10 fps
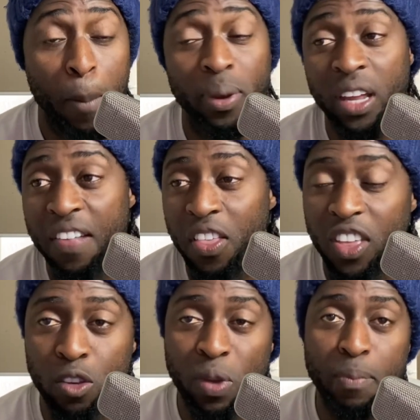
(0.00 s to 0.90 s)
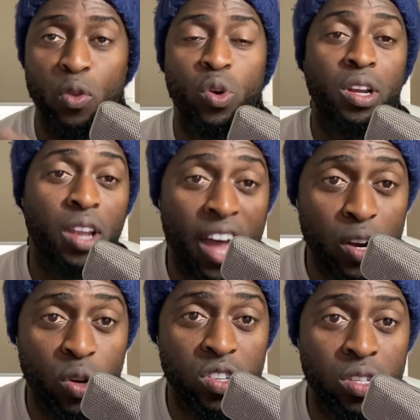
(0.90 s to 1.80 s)
believed that these people wouldn't lie
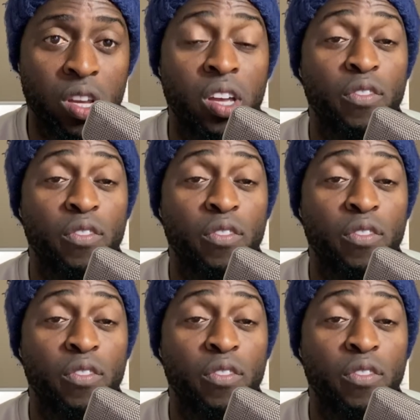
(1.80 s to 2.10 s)
to us.